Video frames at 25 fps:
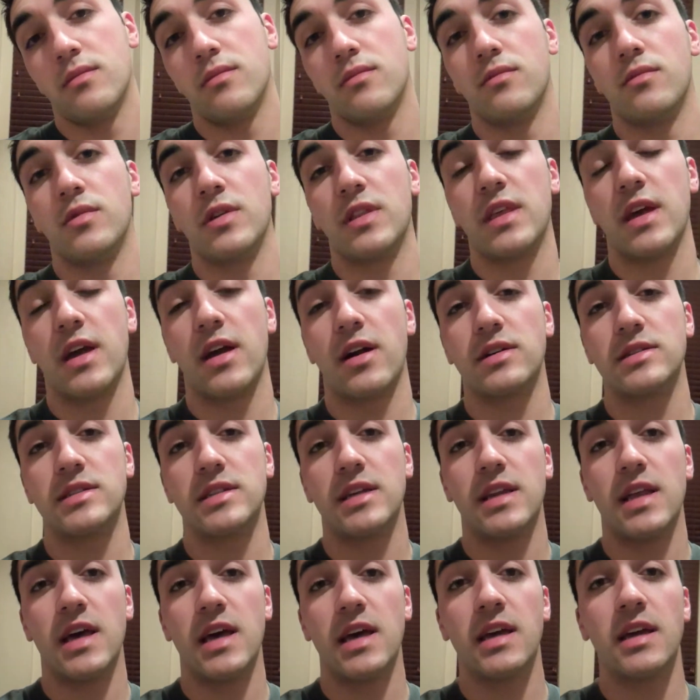what they are
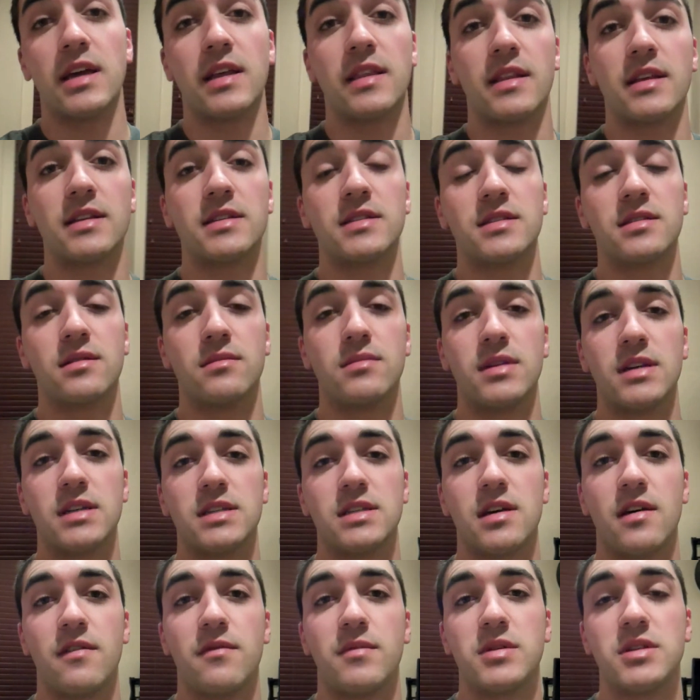today, and then some
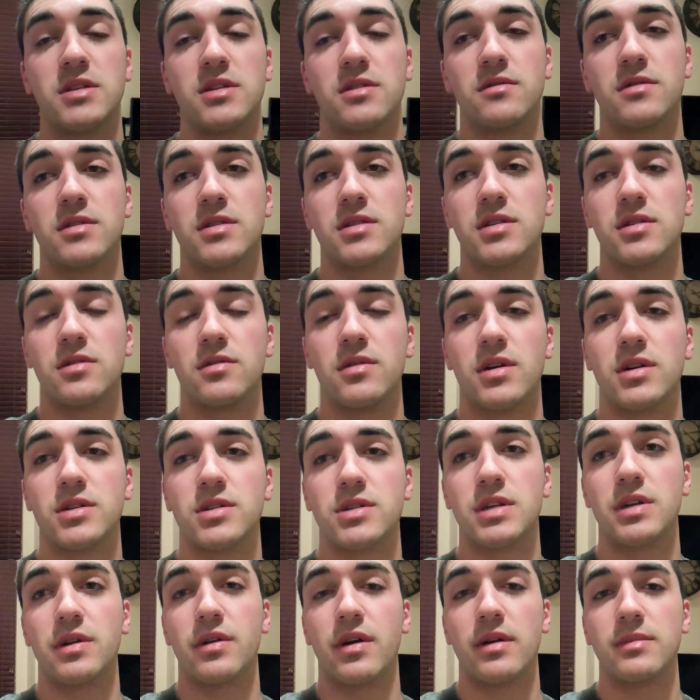days I've been doing
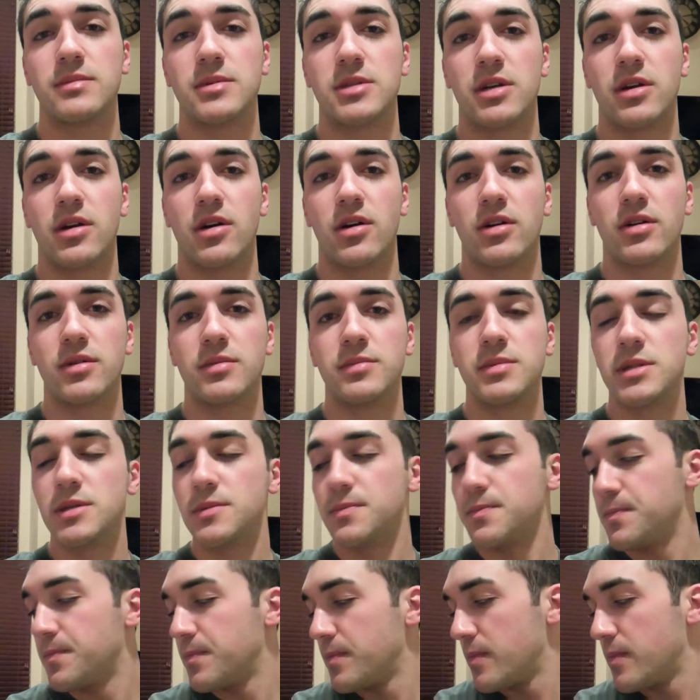200 grams of carbs.